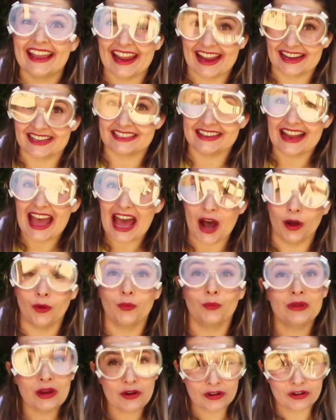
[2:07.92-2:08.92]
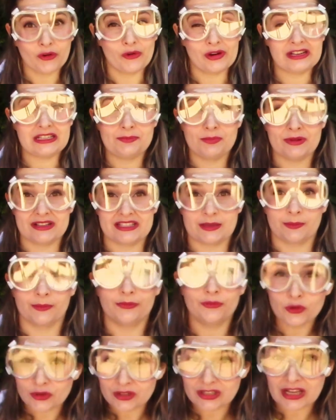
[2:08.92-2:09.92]
And now we are going to put some
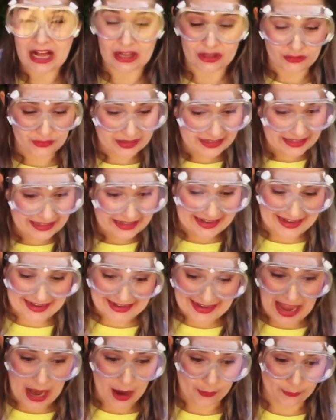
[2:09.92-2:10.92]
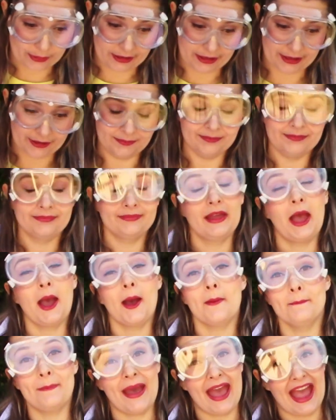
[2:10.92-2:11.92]
food coloring in our
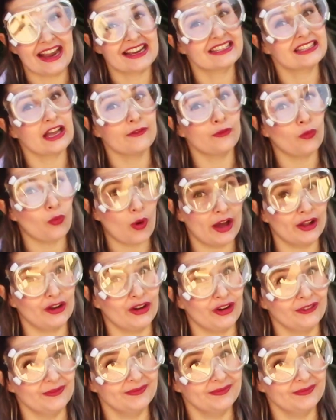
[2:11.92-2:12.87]
bags of water.